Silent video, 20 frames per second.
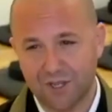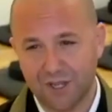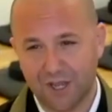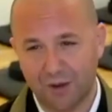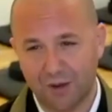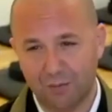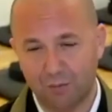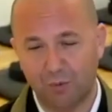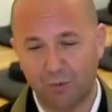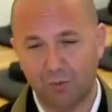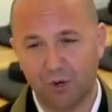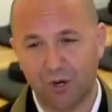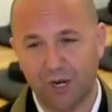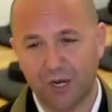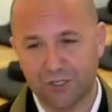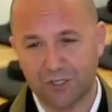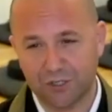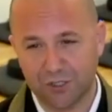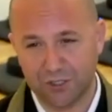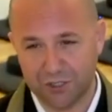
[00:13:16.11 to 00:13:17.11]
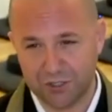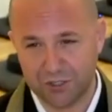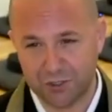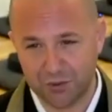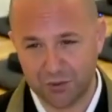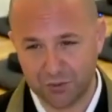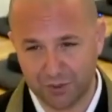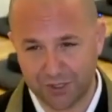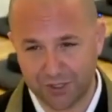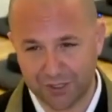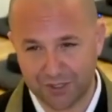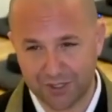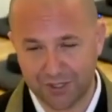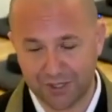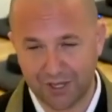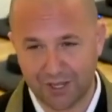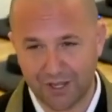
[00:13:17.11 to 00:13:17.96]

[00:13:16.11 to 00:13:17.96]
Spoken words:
and what we're actually doing.